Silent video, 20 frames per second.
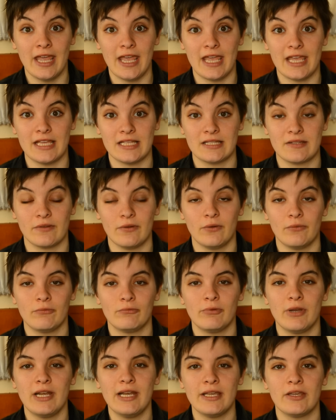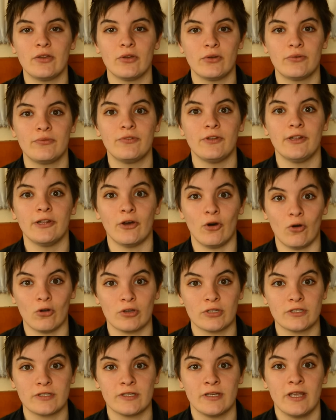is really good for
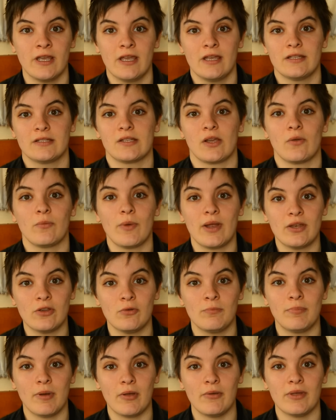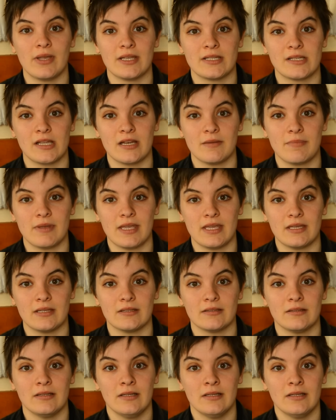locks, so when your boat is going to be